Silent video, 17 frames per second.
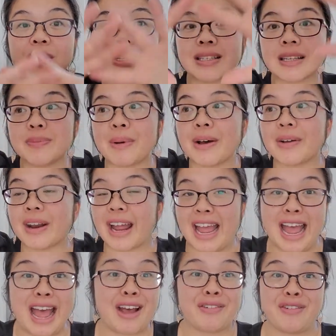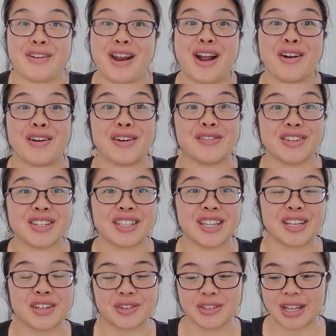was about a half an hour of
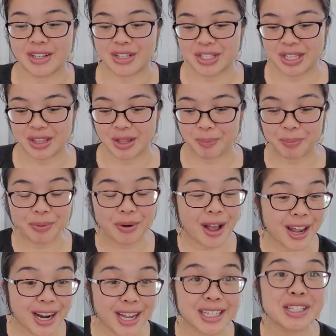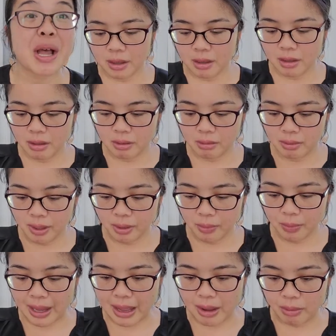just introducing the products. Oh,
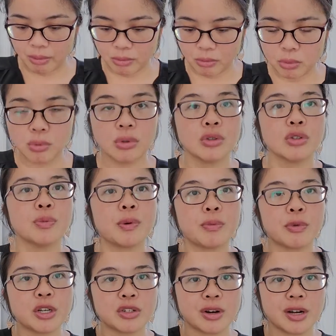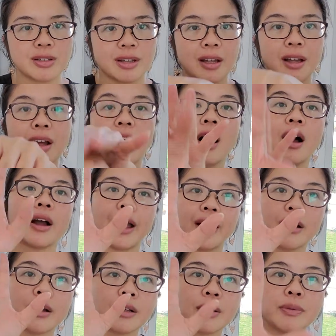wait, wow. Ooh, super moisturizing.
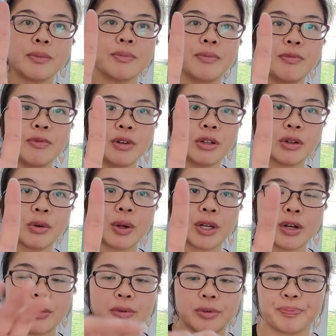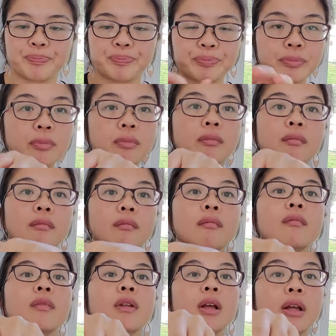Okay, real quick note.
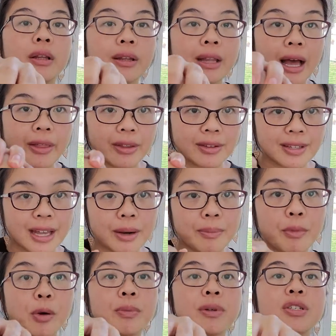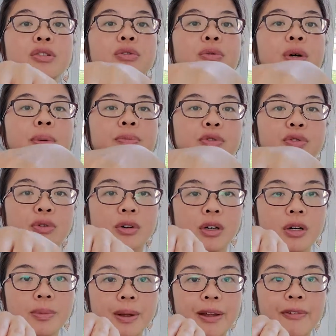Now that's had a moment to
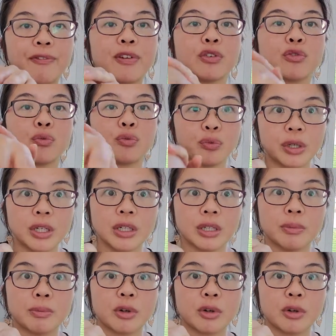absorb, it feels really